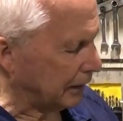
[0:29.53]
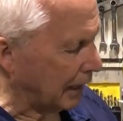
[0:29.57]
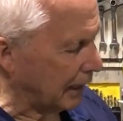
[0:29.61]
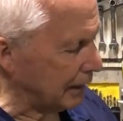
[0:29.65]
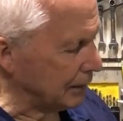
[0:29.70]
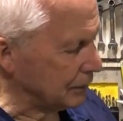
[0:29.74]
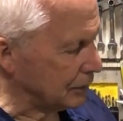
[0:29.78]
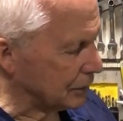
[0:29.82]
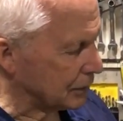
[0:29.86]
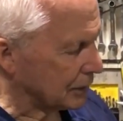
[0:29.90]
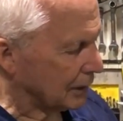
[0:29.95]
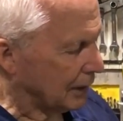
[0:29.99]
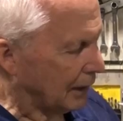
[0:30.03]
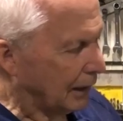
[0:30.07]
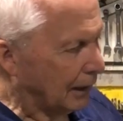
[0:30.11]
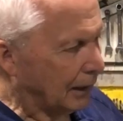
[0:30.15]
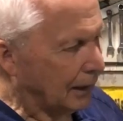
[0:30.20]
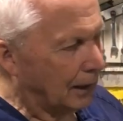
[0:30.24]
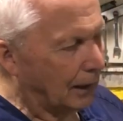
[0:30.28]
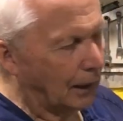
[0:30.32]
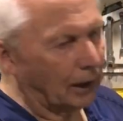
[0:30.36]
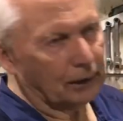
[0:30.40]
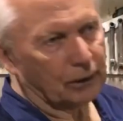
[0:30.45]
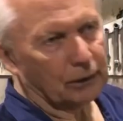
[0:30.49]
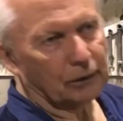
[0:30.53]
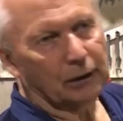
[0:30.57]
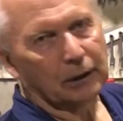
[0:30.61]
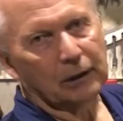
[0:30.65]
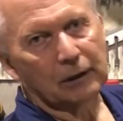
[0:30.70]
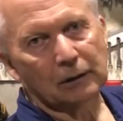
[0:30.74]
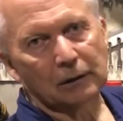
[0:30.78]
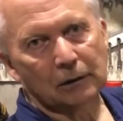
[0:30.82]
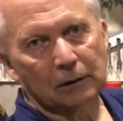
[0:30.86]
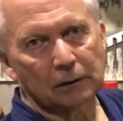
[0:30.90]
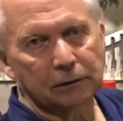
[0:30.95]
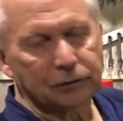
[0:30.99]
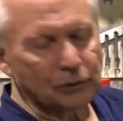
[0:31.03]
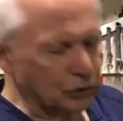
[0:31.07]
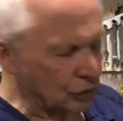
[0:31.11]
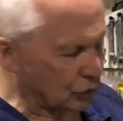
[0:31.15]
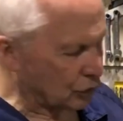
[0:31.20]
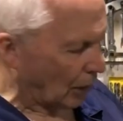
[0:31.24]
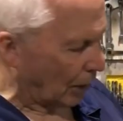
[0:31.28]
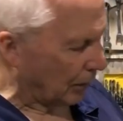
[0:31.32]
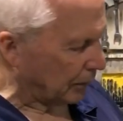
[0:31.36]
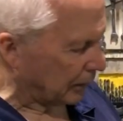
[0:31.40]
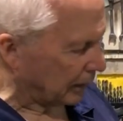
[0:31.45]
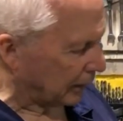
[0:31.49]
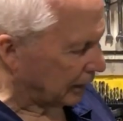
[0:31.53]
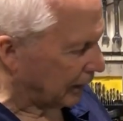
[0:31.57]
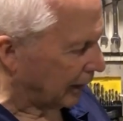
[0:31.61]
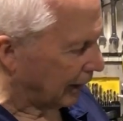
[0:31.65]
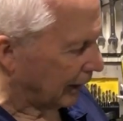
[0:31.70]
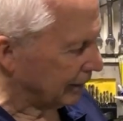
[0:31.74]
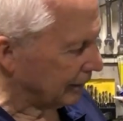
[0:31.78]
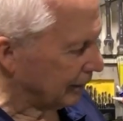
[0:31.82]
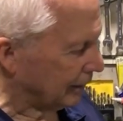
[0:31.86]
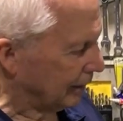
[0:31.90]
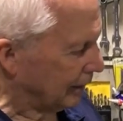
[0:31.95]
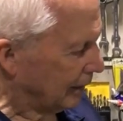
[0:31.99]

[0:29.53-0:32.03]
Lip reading: heads and an Eagle stroker kit.